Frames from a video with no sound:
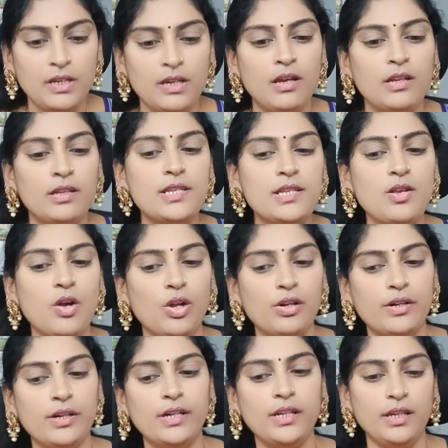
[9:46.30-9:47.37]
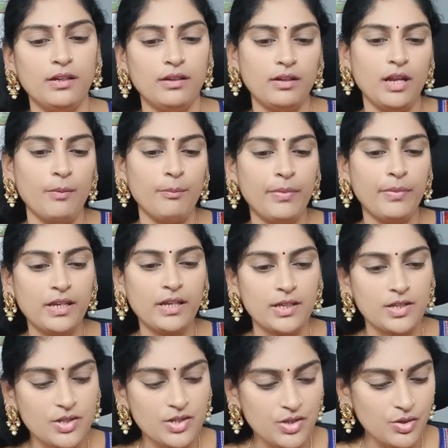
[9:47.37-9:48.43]
this already NumPy
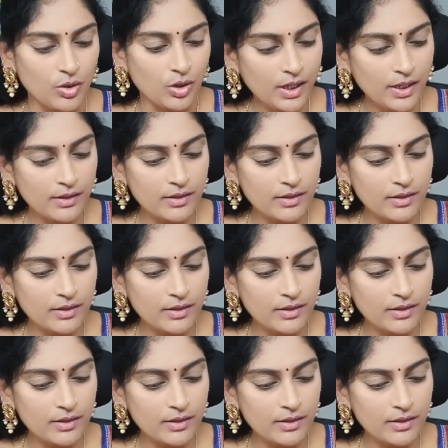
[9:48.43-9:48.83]
installed.